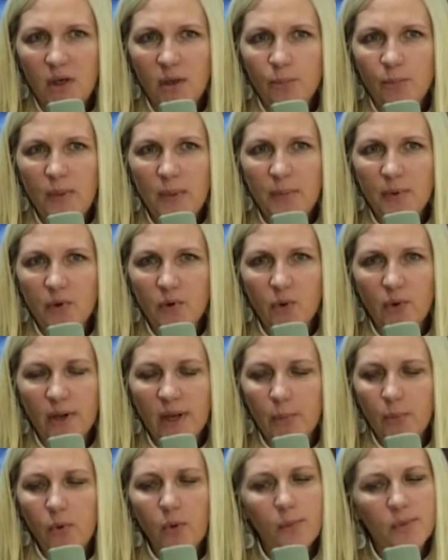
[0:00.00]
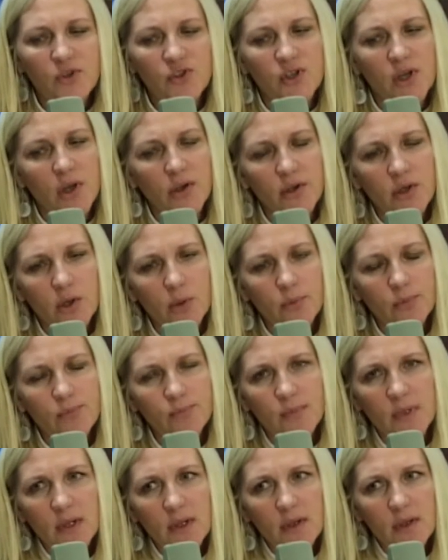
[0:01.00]
maybe growing up, well, Michelle,
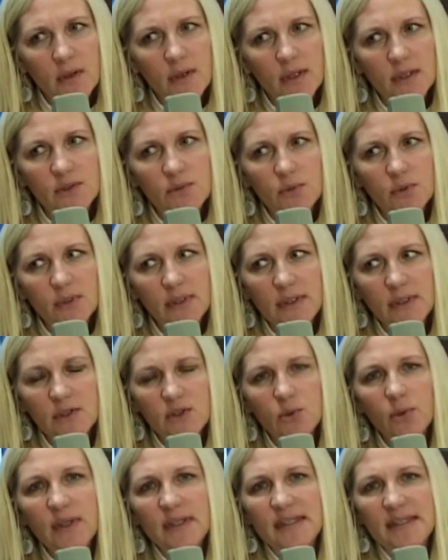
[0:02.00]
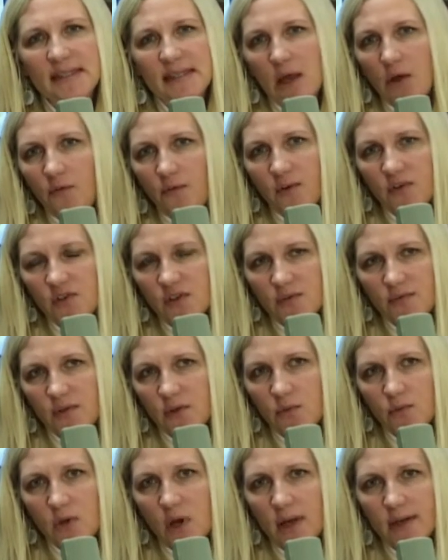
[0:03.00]
it's really selfish of
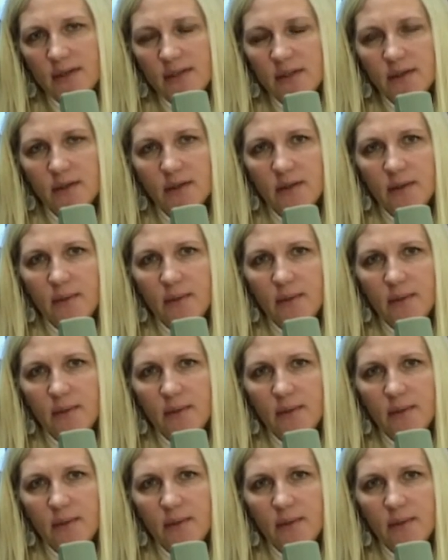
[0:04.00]
you not to